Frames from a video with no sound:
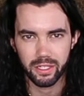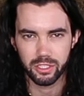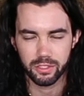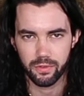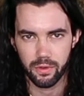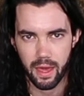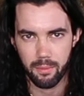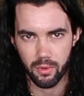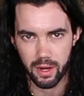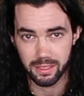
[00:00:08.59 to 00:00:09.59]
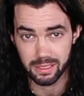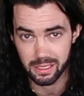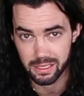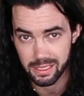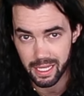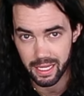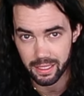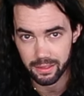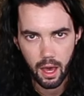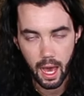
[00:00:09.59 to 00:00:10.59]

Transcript: it just for that brand's sake.